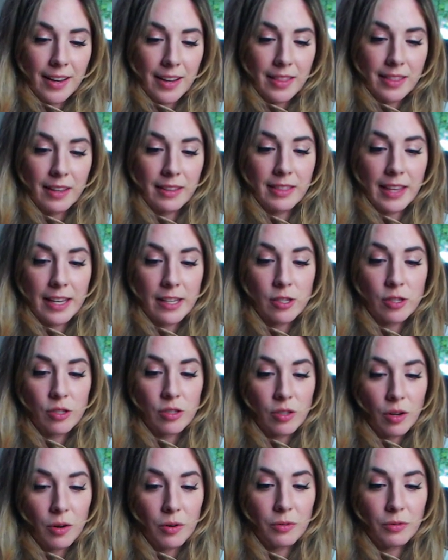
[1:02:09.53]
that they
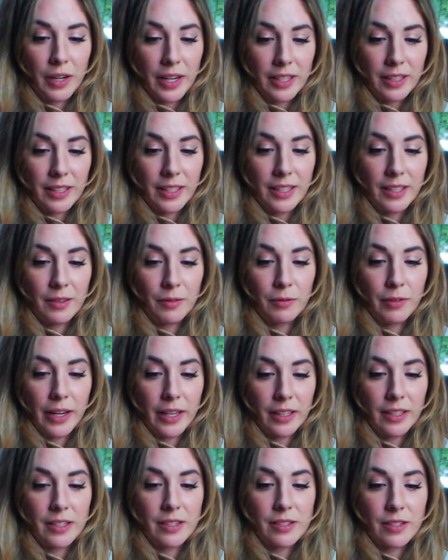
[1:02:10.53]
so rightly
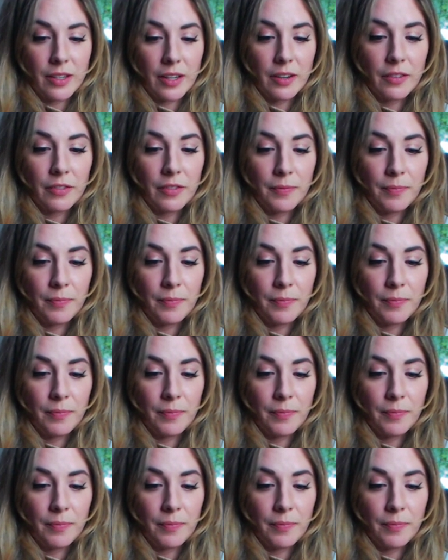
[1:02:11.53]
deserve.